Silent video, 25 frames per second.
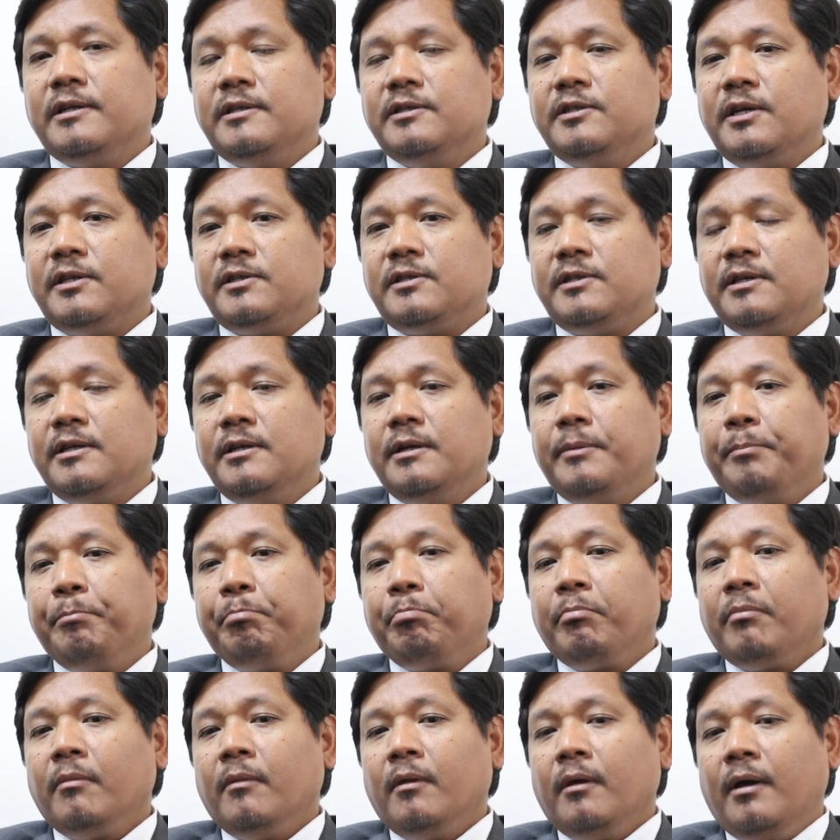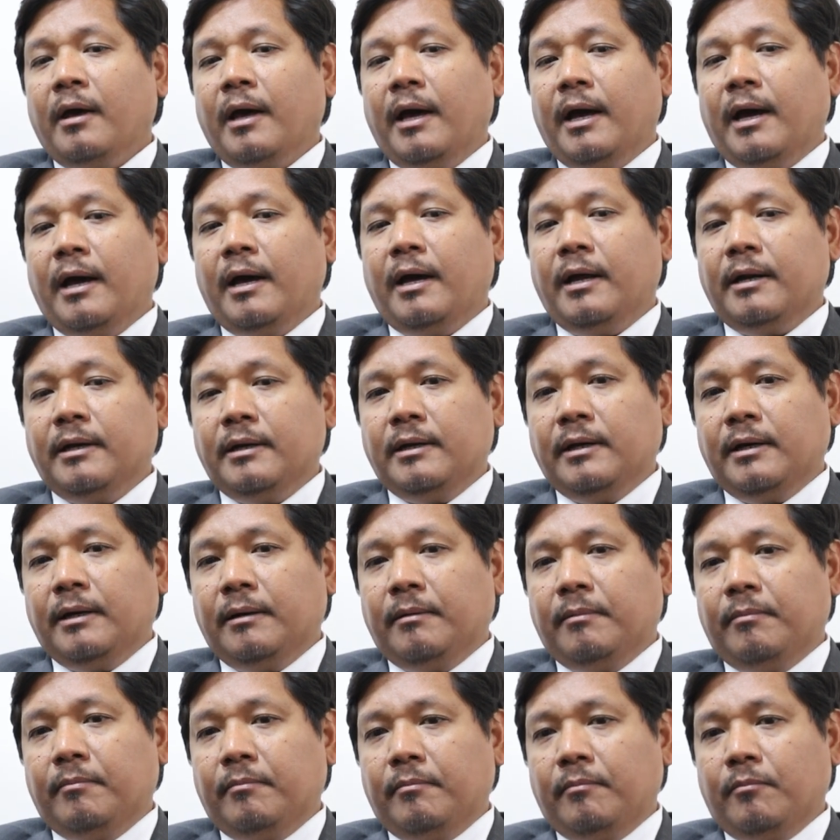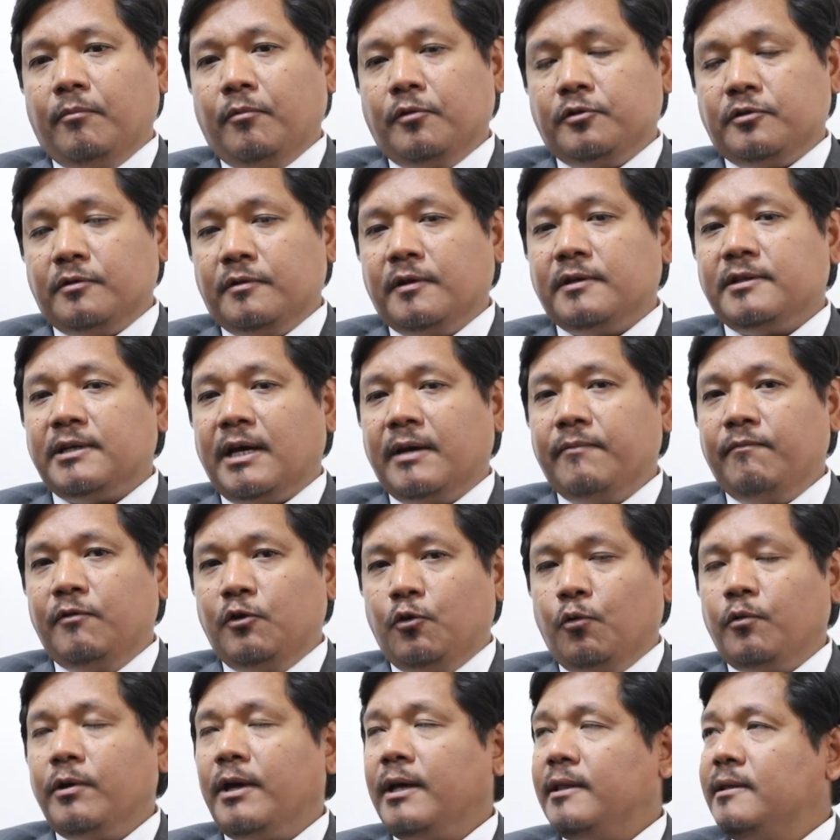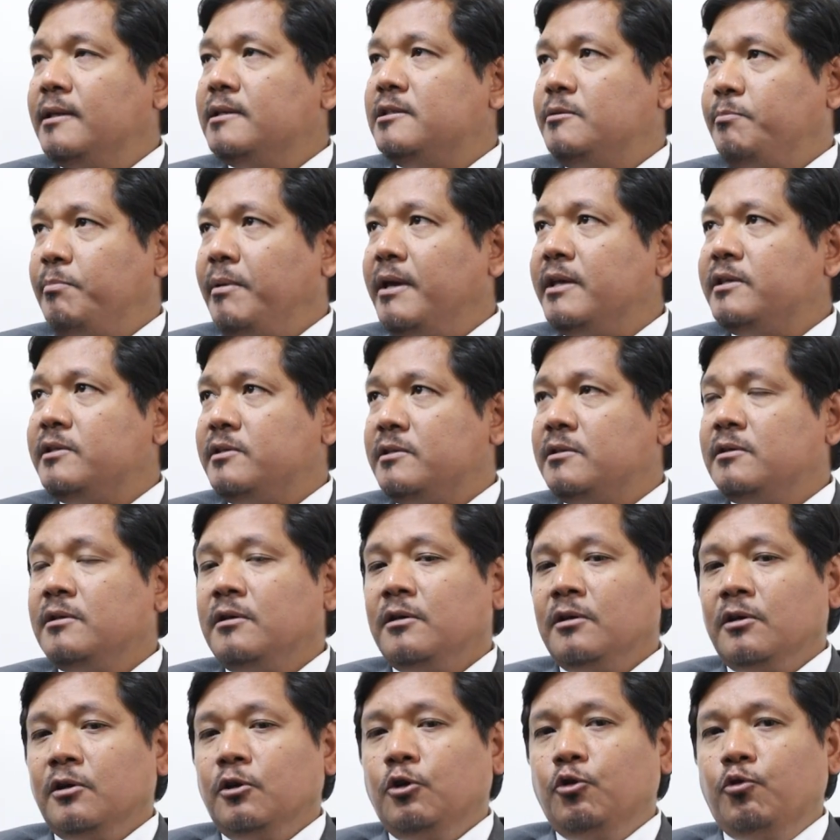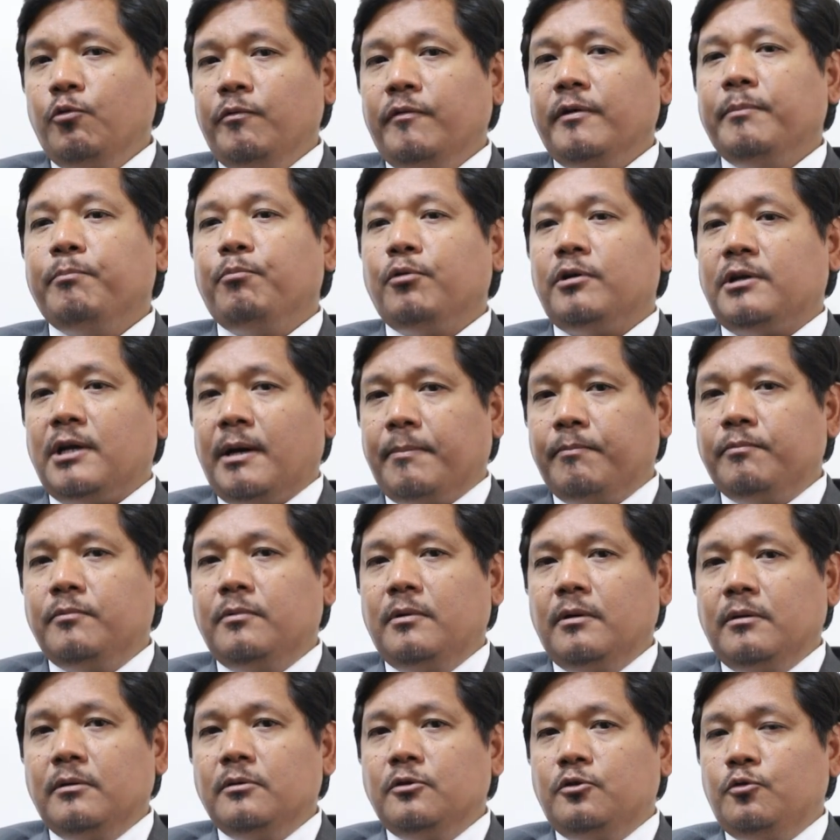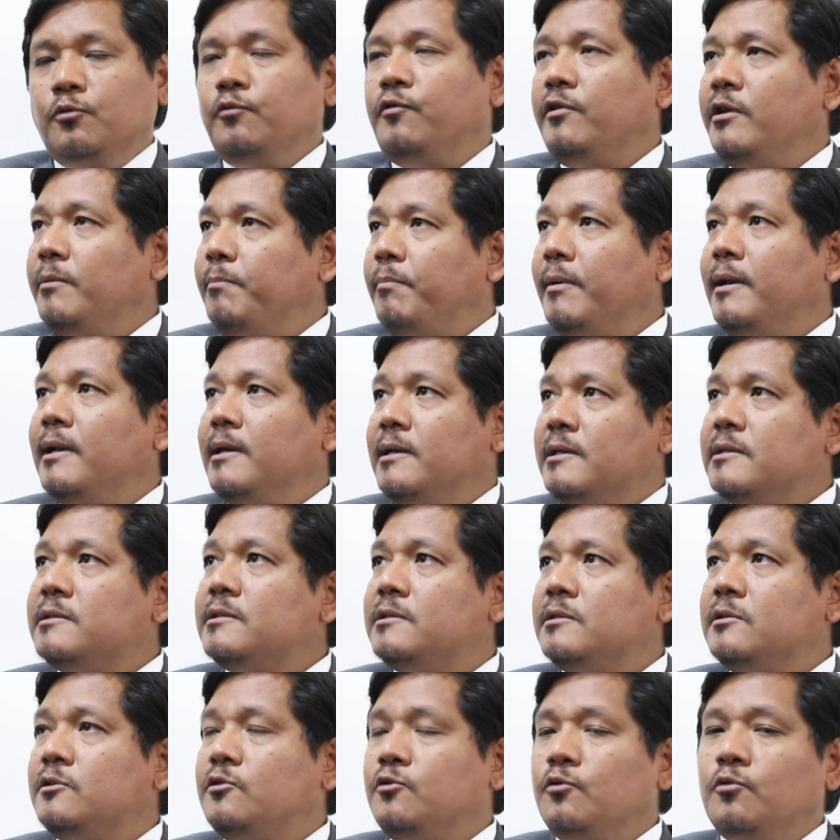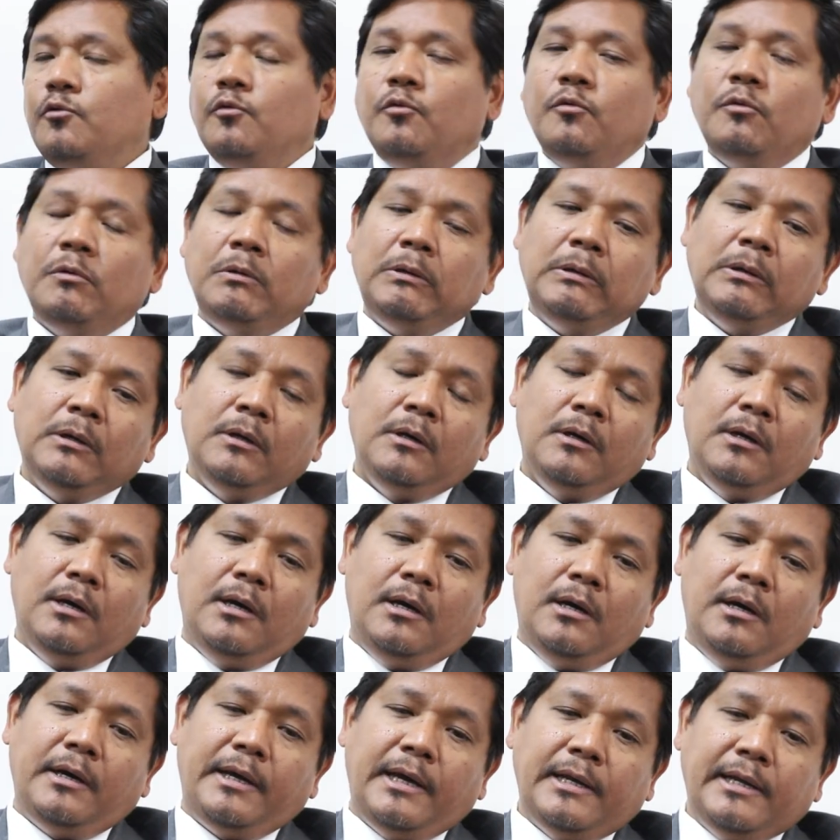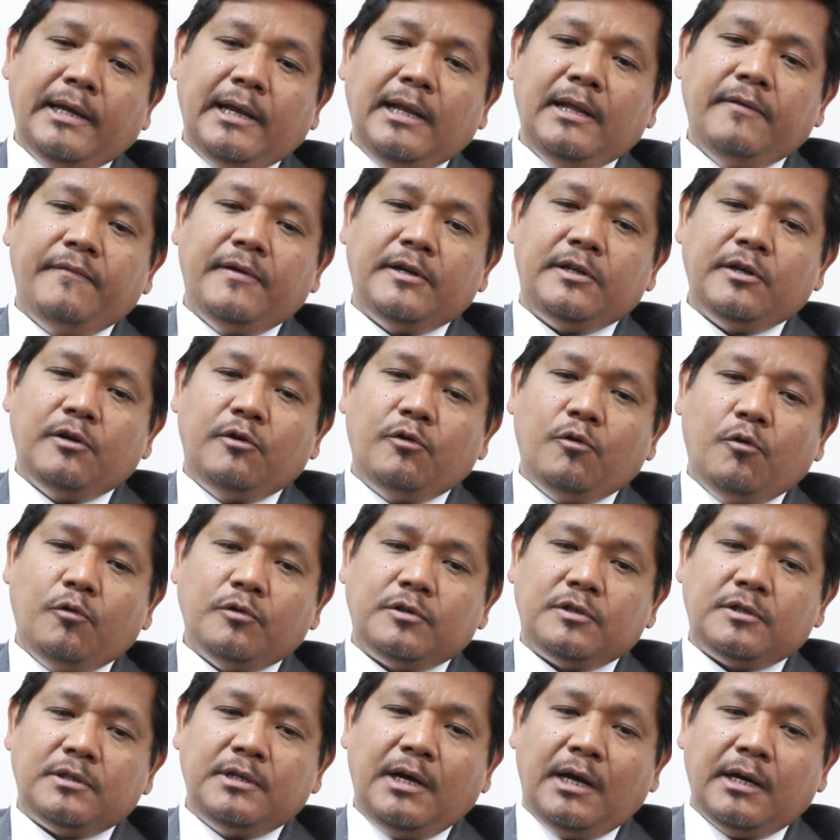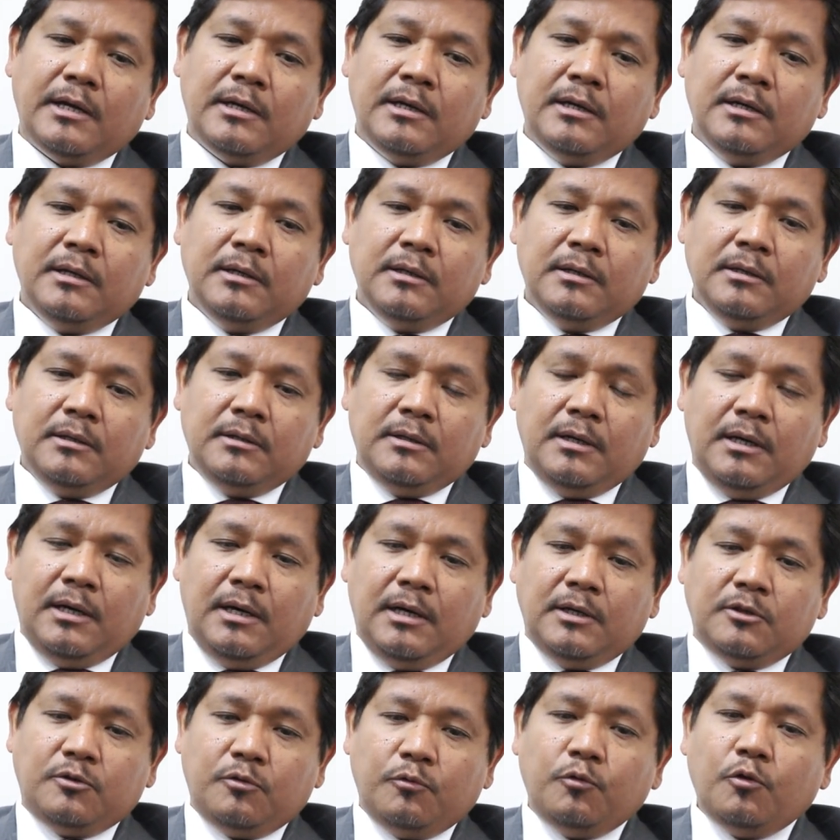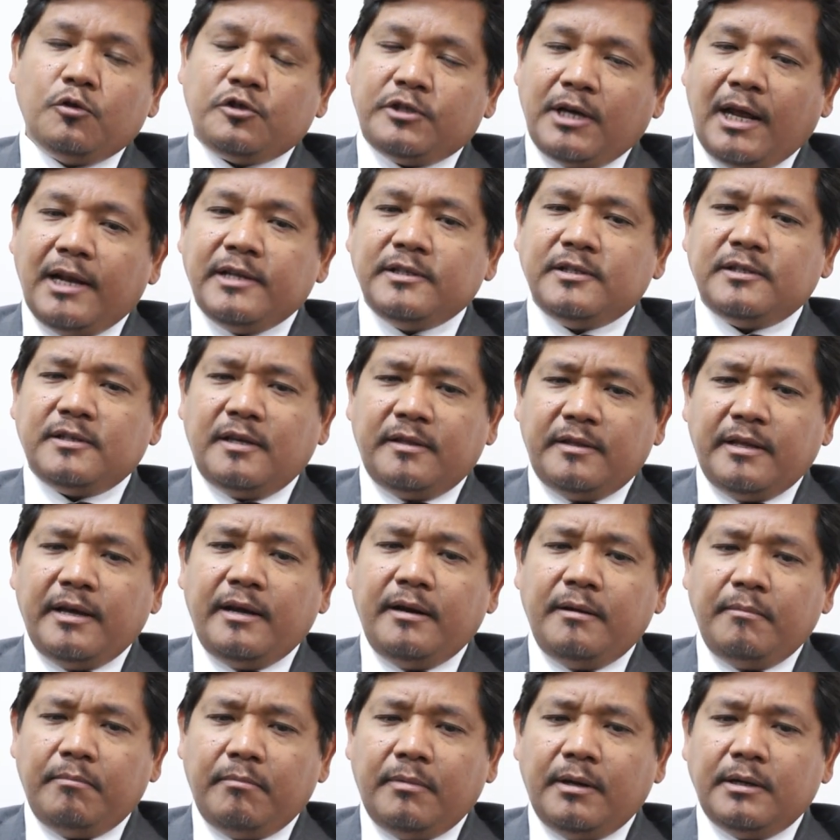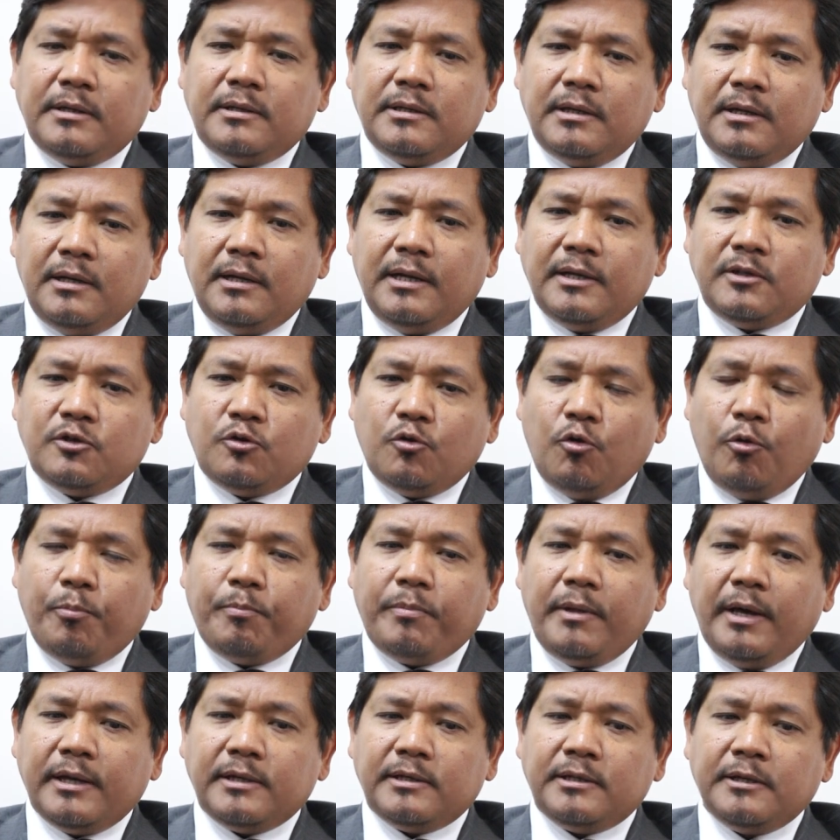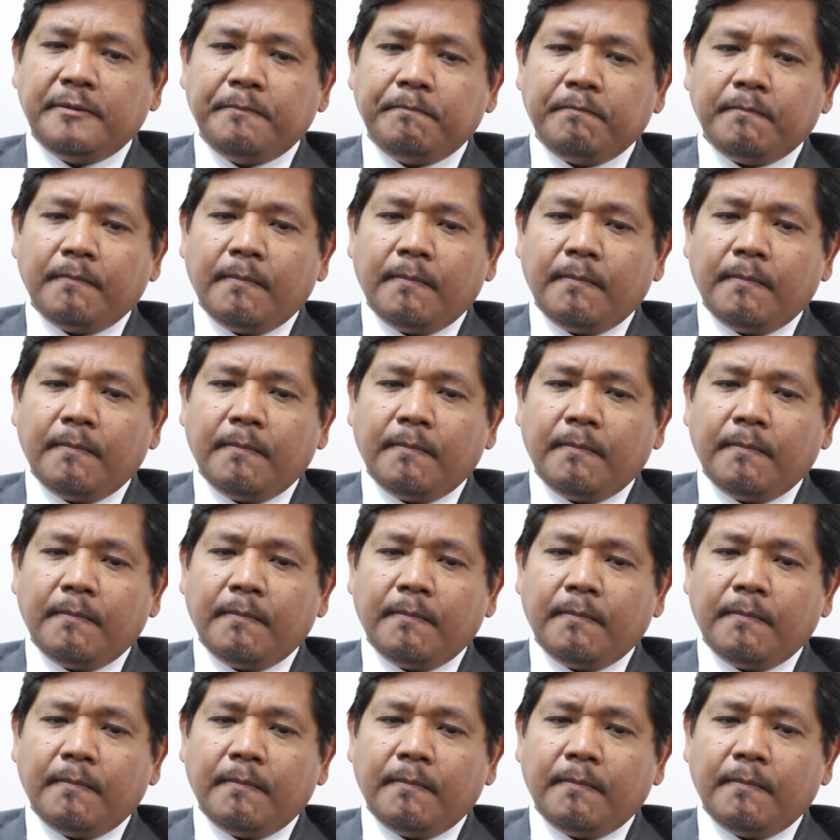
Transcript: congested, and most of the time we don't get the space to then put up 2-3 pillars to get elevated roads done. So those challenges are there, but let's hope that